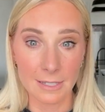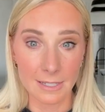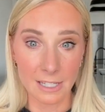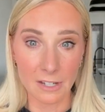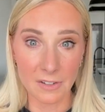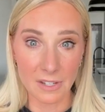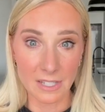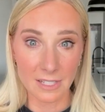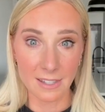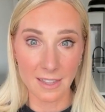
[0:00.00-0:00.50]

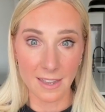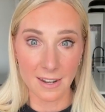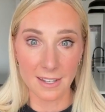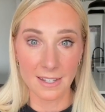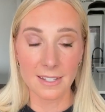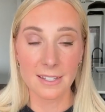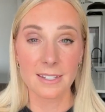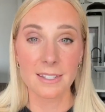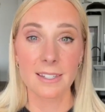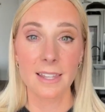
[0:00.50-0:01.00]
See how easy
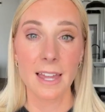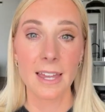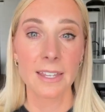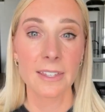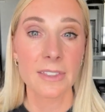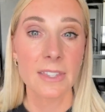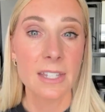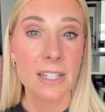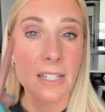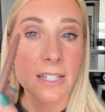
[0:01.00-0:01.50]
that is?
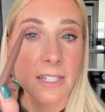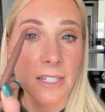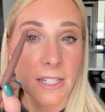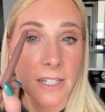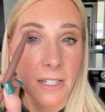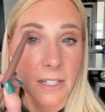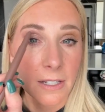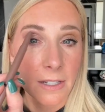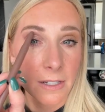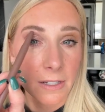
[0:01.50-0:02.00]
Like
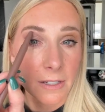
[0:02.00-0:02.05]
this,